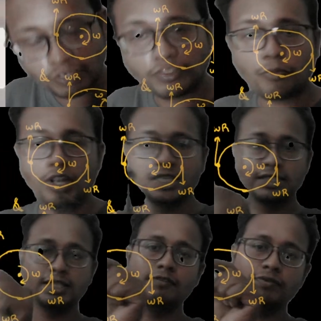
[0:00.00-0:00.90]
velocity of the
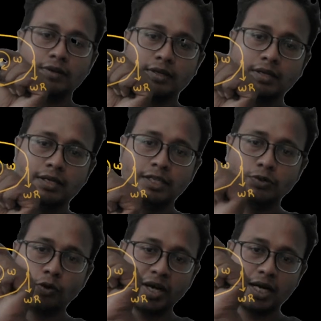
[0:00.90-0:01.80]
point itself
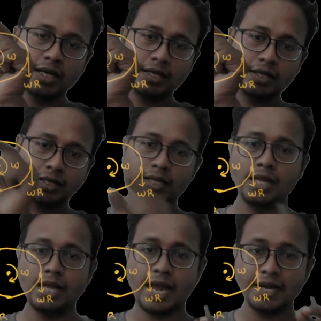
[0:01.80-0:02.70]
due to omega,
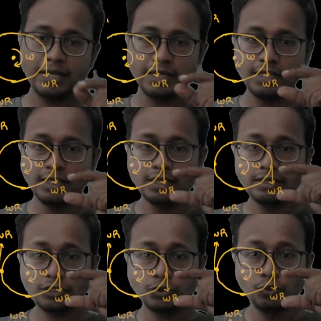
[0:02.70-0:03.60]
and
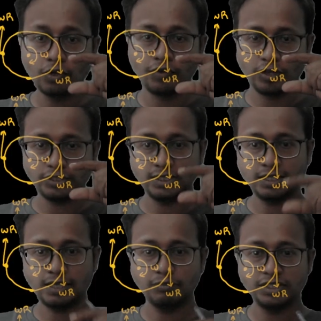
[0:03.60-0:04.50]
the pseudo
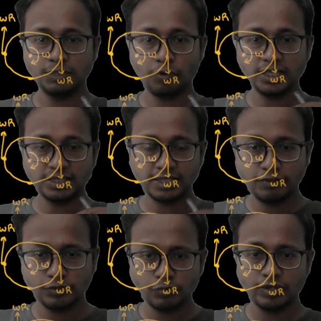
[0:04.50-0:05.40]
velocity. That means this point
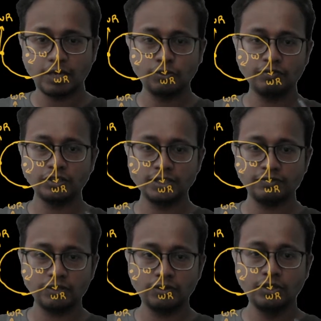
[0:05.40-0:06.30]
itself is moving down with
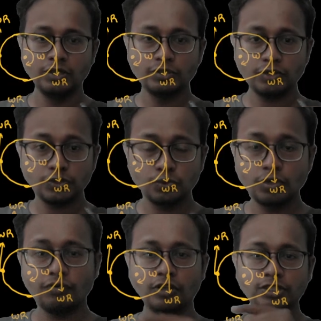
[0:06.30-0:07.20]
velocity, you know. So
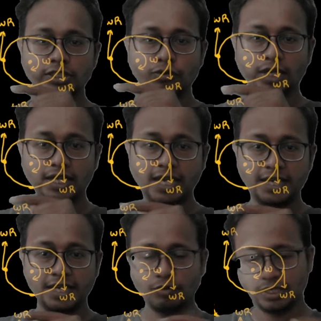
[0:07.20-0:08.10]
a pseudo velocity would
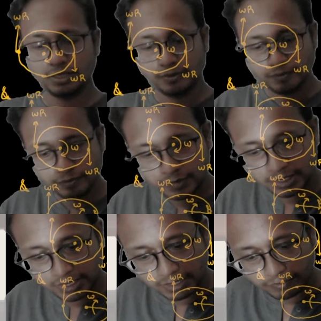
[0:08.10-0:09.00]
get added out here,
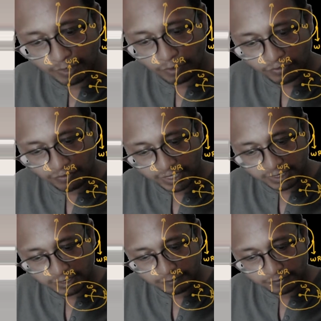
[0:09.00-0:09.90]
isn't it? Frame of
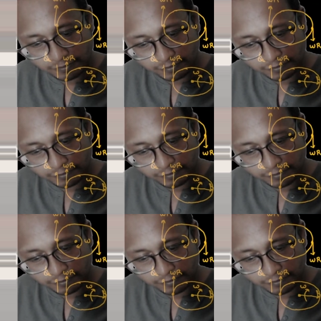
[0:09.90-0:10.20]
reference.